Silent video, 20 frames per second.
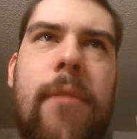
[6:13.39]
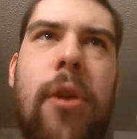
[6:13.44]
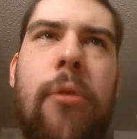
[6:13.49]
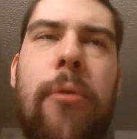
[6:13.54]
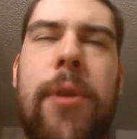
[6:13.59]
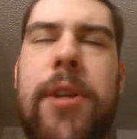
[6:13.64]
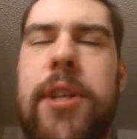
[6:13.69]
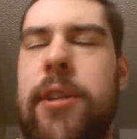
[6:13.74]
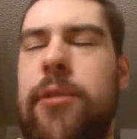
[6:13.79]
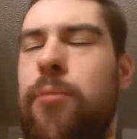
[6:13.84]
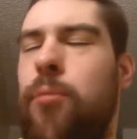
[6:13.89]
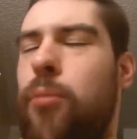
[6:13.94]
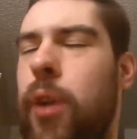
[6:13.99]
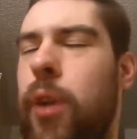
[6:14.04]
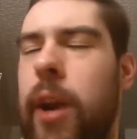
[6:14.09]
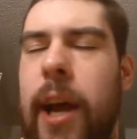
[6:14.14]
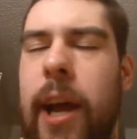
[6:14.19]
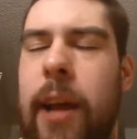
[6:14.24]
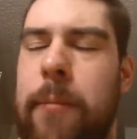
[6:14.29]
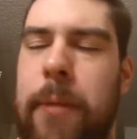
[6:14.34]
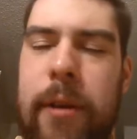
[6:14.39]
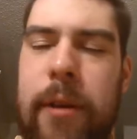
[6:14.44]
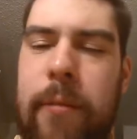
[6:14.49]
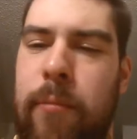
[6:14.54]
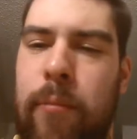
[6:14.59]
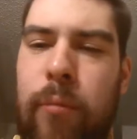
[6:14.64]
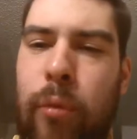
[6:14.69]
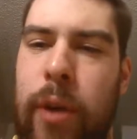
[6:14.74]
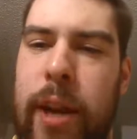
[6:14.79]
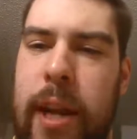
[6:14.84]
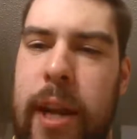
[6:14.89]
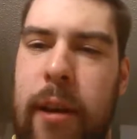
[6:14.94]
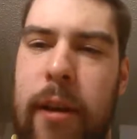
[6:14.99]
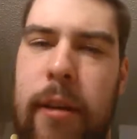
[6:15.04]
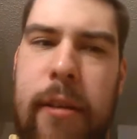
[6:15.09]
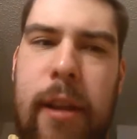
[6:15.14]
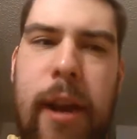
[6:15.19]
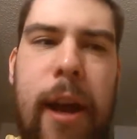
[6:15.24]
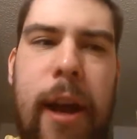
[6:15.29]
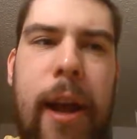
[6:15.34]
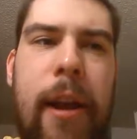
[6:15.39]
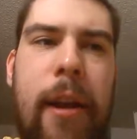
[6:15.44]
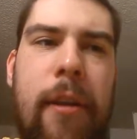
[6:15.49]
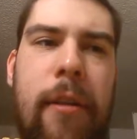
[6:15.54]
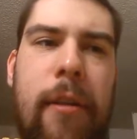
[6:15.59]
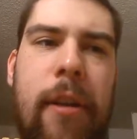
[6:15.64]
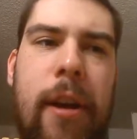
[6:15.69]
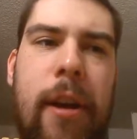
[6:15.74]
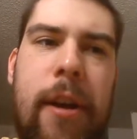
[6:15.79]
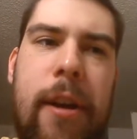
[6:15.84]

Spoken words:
which is what I had been reading online and